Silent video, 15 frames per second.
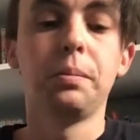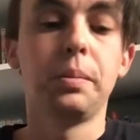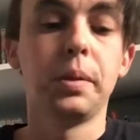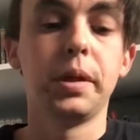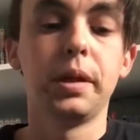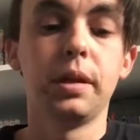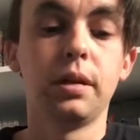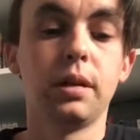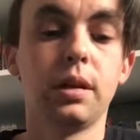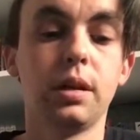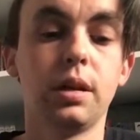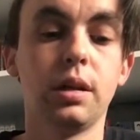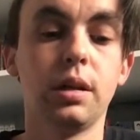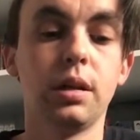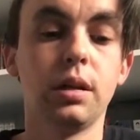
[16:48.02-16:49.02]
But
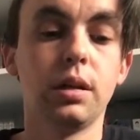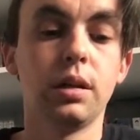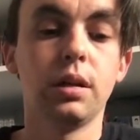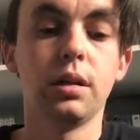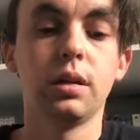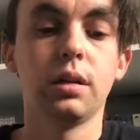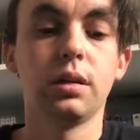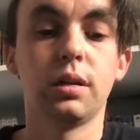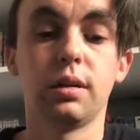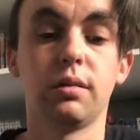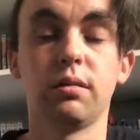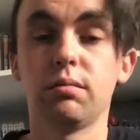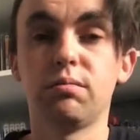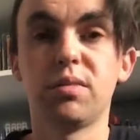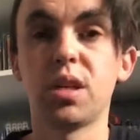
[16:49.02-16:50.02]

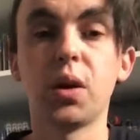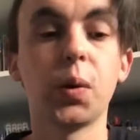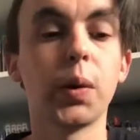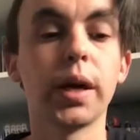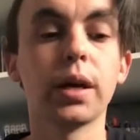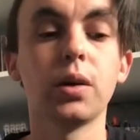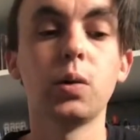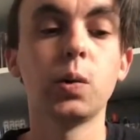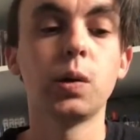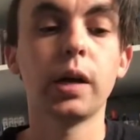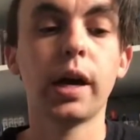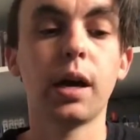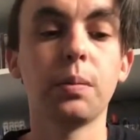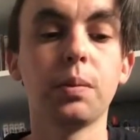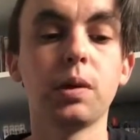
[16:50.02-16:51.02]
I don't reckon it will
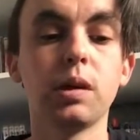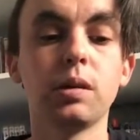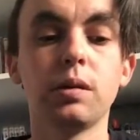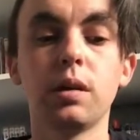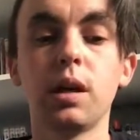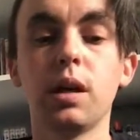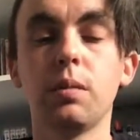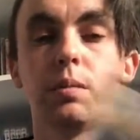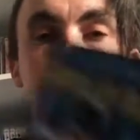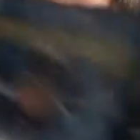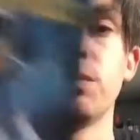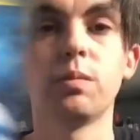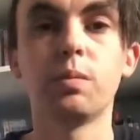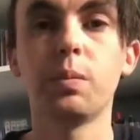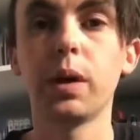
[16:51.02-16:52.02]
happen.
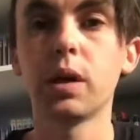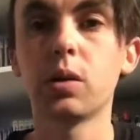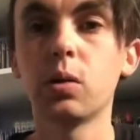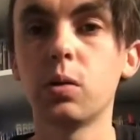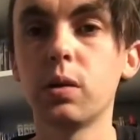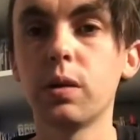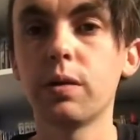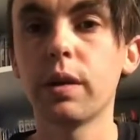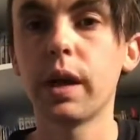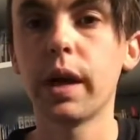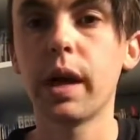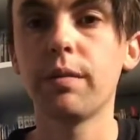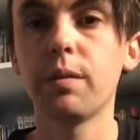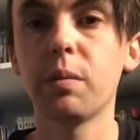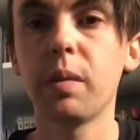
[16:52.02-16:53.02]
Be cool if they
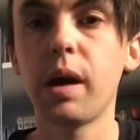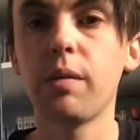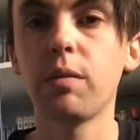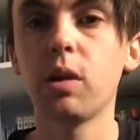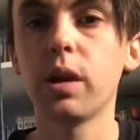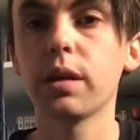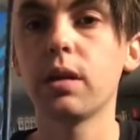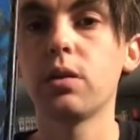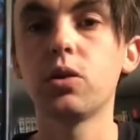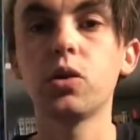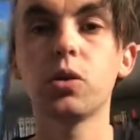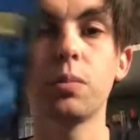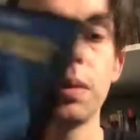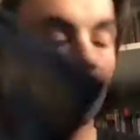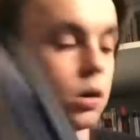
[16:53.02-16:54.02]
have him have like the
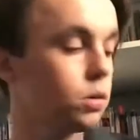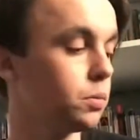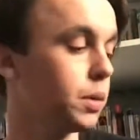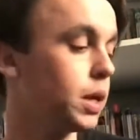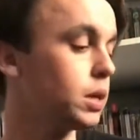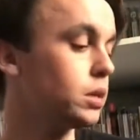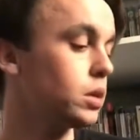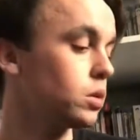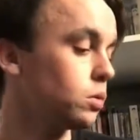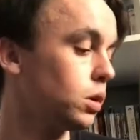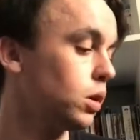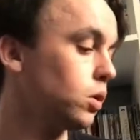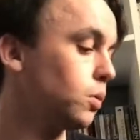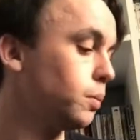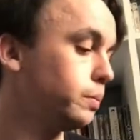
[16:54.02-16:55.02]
2 polar bears as
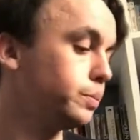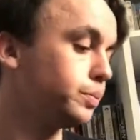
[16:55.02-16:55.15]
well.